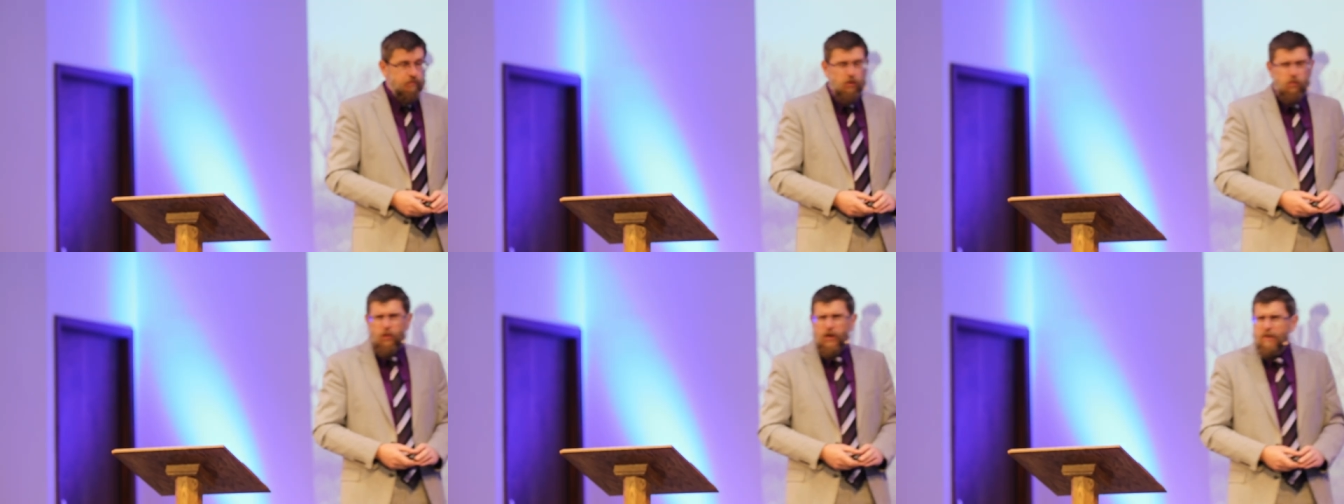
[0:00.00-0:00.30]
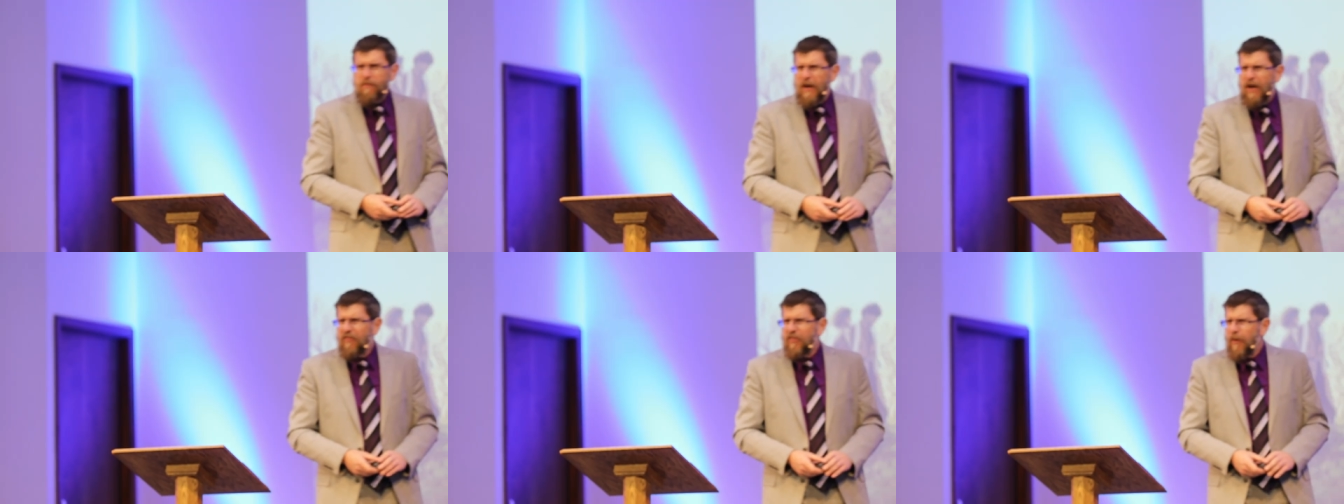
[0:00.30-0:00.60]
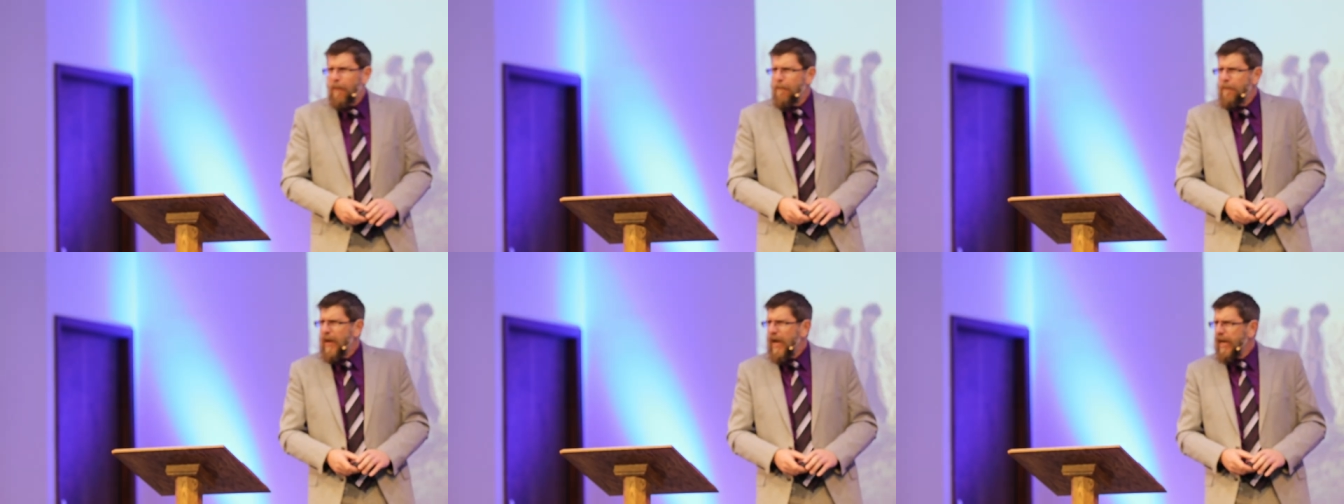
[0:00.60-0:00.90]
But what about
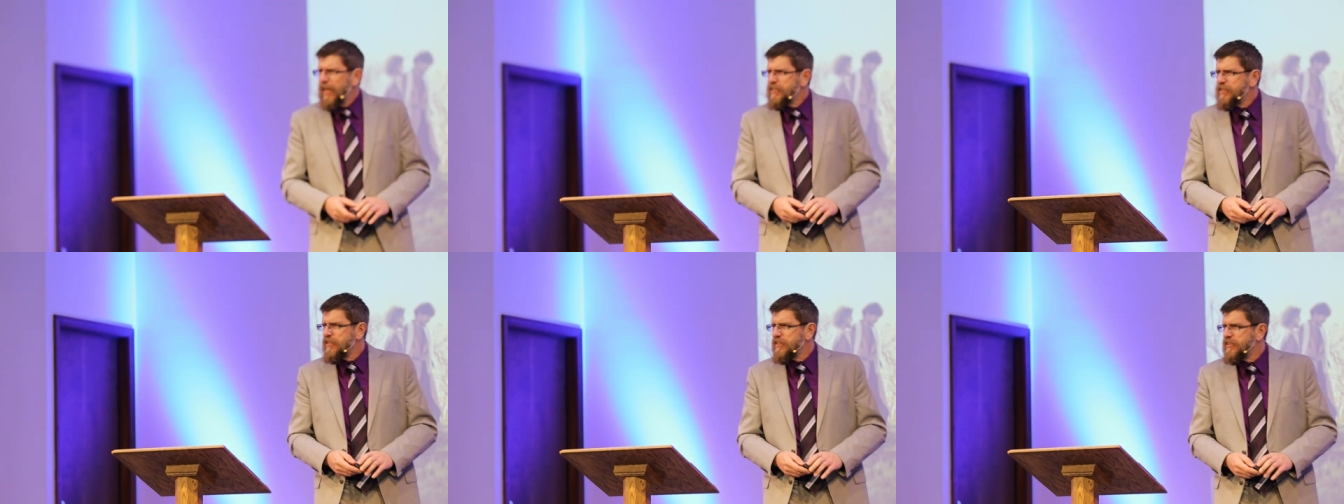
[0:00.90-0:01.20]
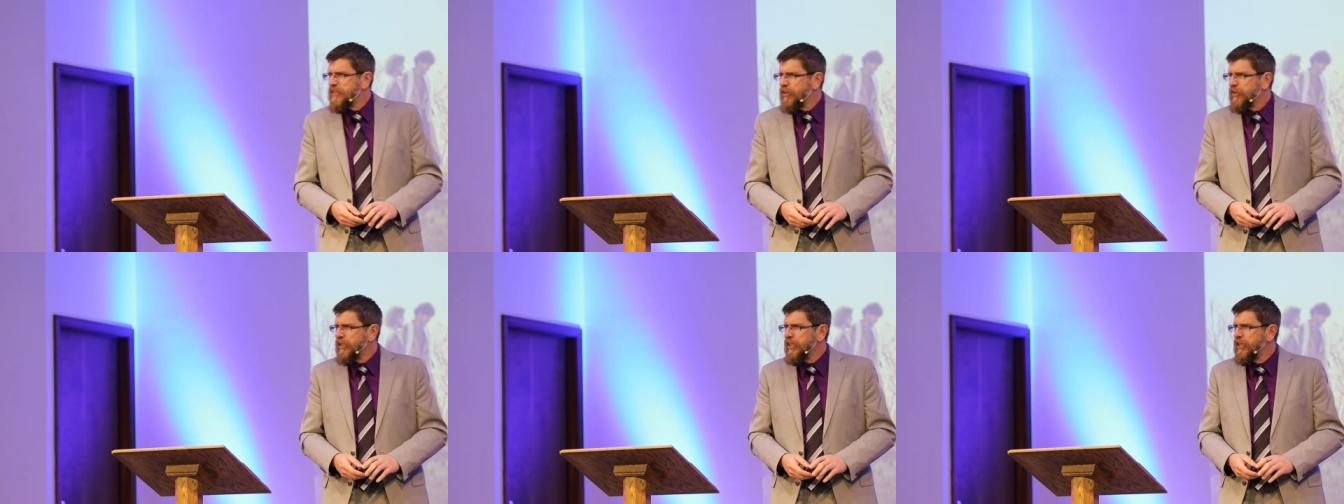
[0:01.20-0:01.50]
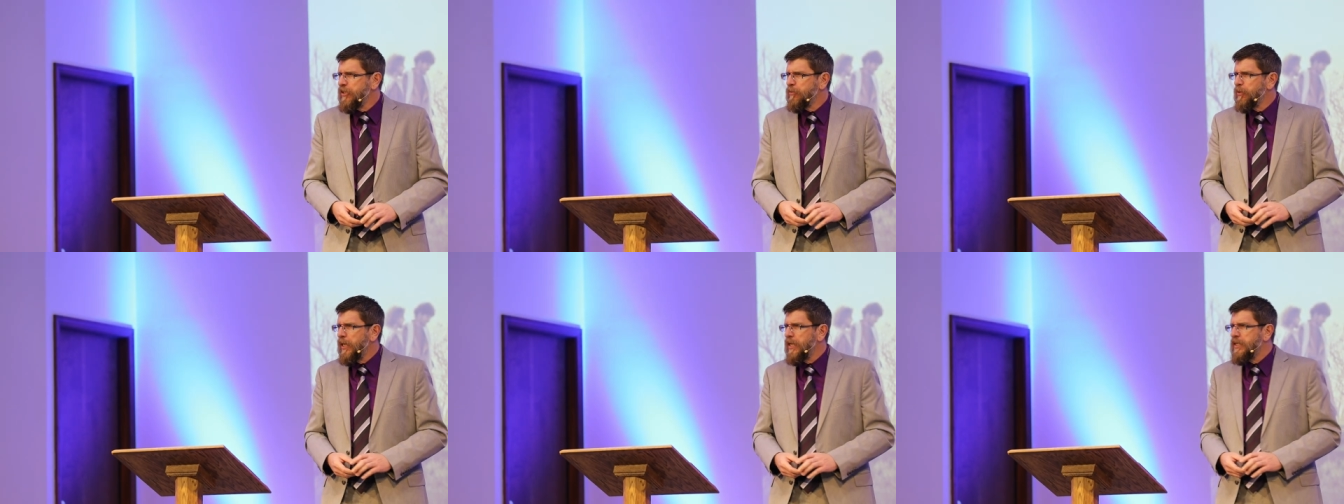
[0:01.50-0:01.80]
the masses that are
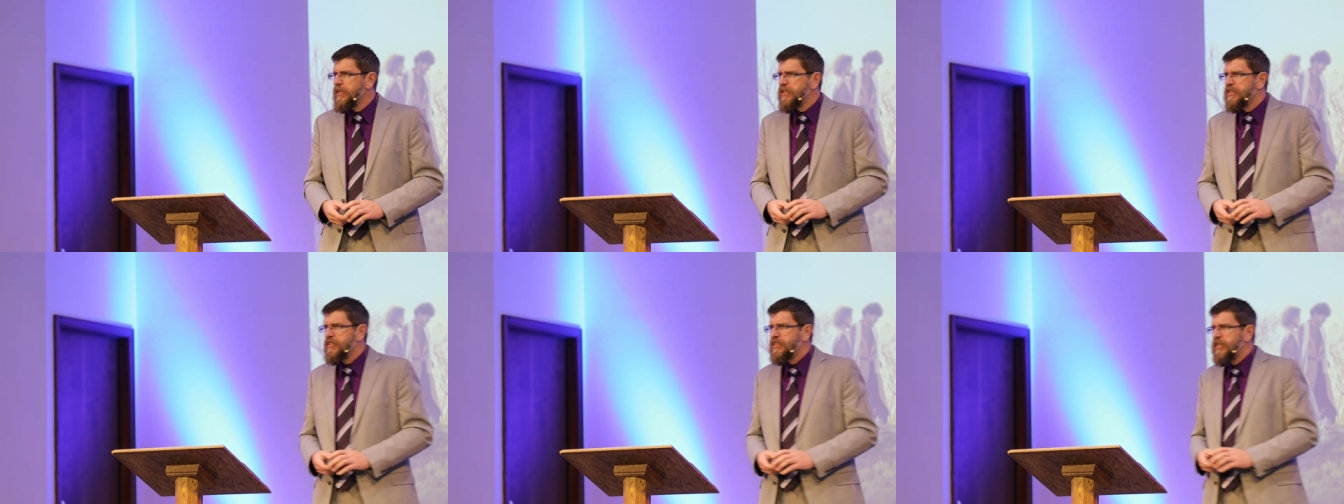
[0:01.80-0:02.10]
getting ready to